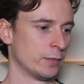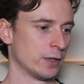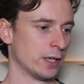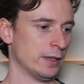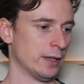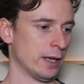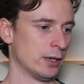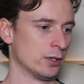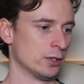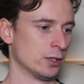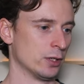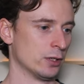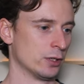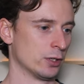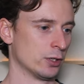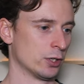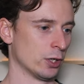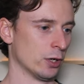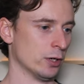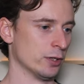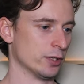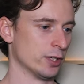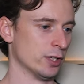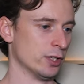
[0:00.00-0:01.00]
He then
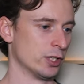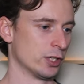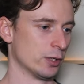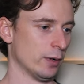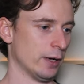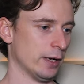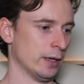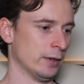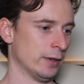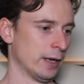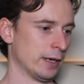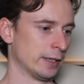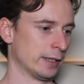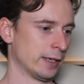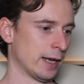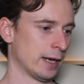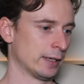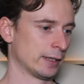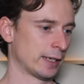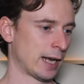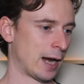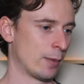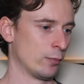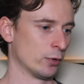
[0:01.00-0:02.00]
turns into it, and then
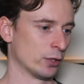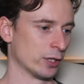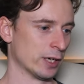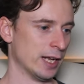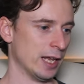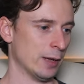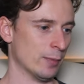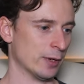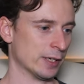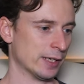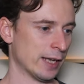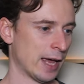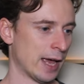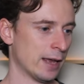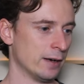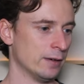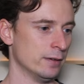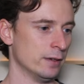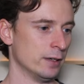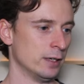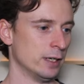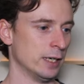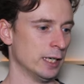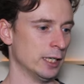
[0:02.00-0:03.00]
again, Cameron can hit him
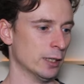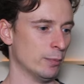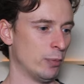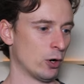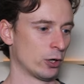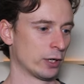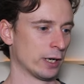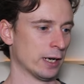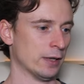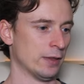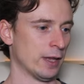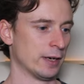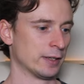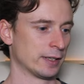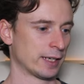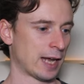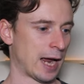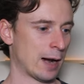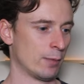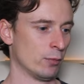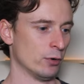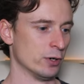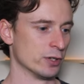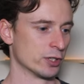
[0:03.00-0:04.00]
again in the pocket. And then
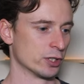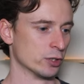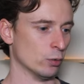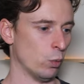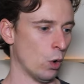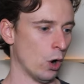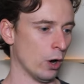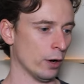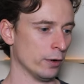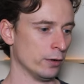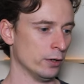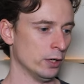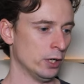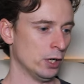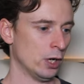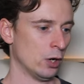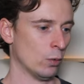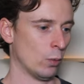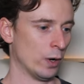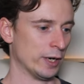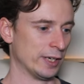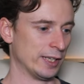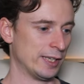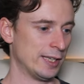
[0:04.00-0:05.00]
Cameron is the one,
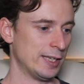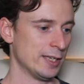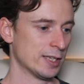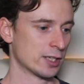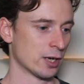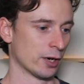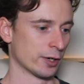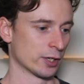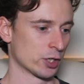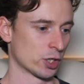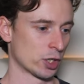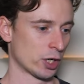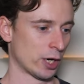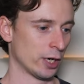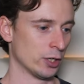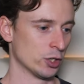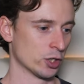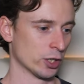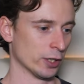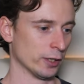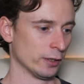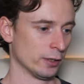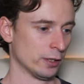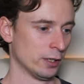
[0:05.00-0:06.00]
when he's done
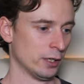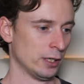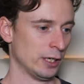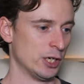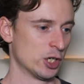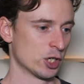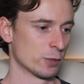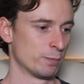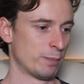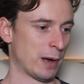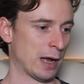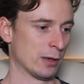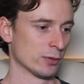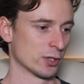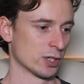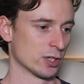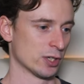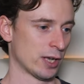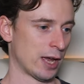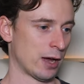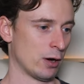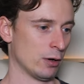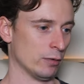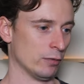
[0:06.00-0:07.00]
exchanging, he just bounces
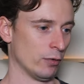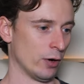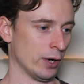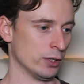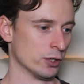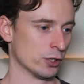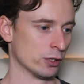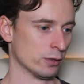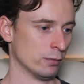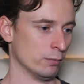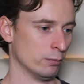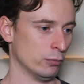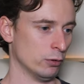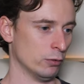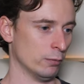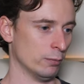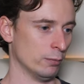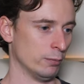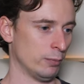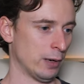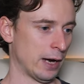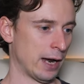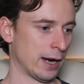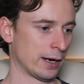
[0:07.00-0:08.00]
out of range.
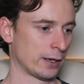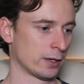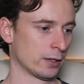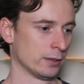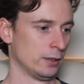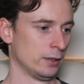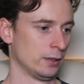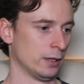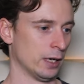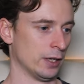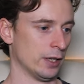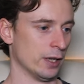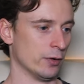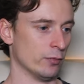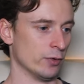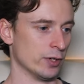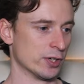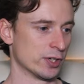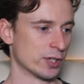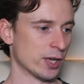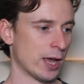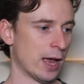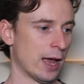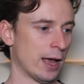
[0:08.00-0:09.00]
Boom, back. And they
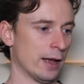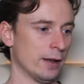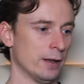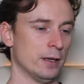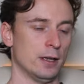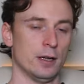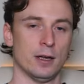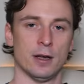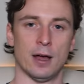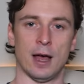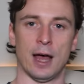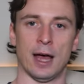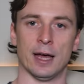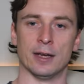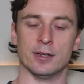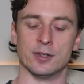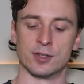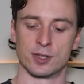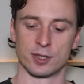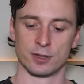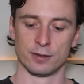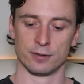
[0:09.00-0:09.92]
reset. And